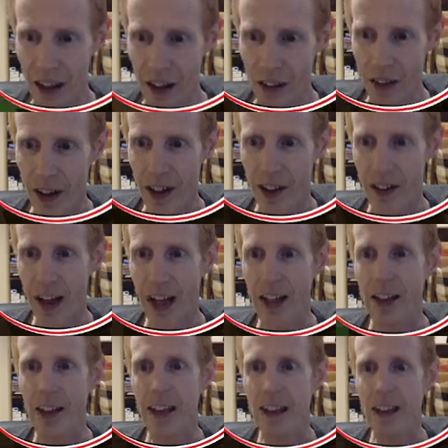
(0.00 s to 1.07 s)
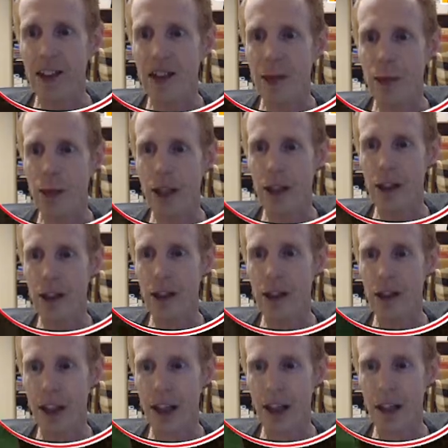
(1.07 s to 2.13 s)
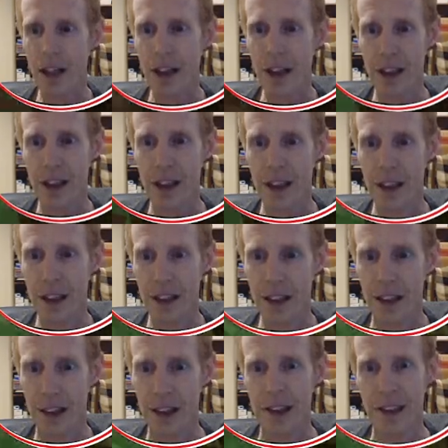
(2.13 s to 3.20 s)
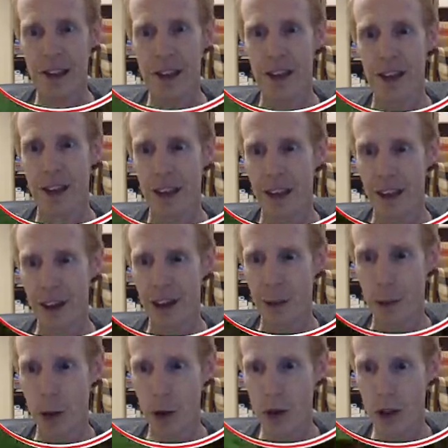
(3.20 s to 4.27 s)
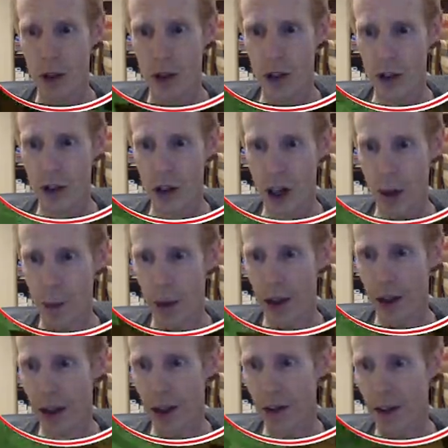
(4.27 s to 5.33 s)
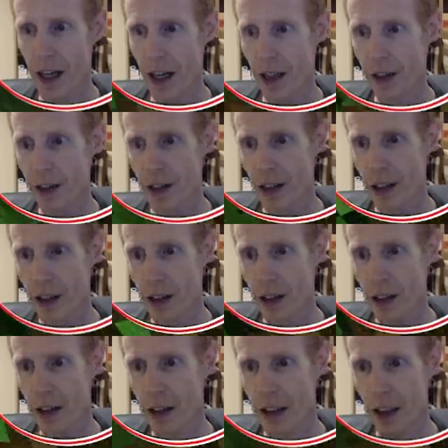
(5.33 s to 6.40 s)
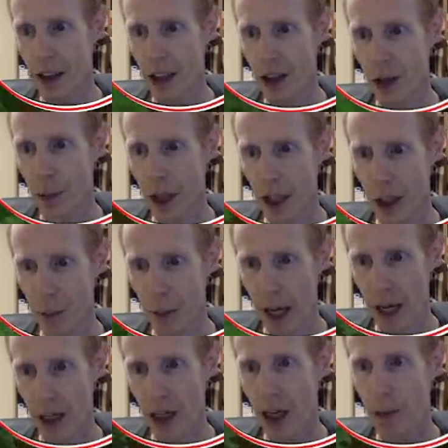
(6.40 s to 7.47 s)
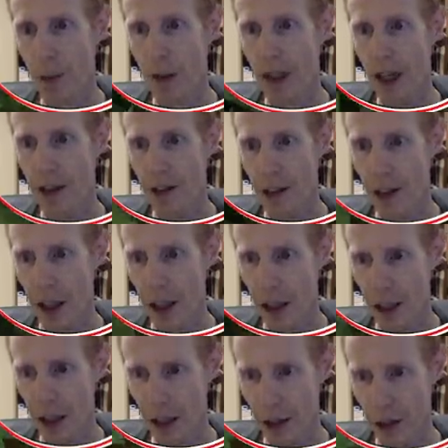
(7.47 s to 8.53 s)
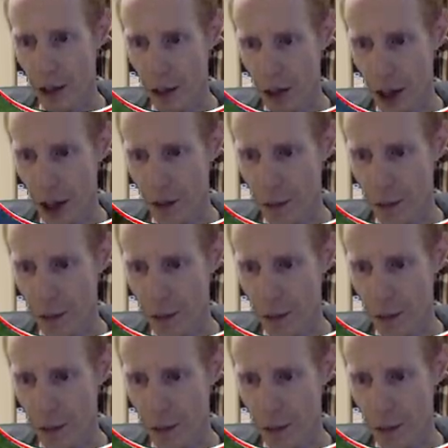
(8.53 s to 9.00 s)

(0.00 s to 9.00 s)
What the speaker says: Where's that thing disappeared to now? It's supposed to just drop on the ground, and then you pick it back up, and there it is. Okay.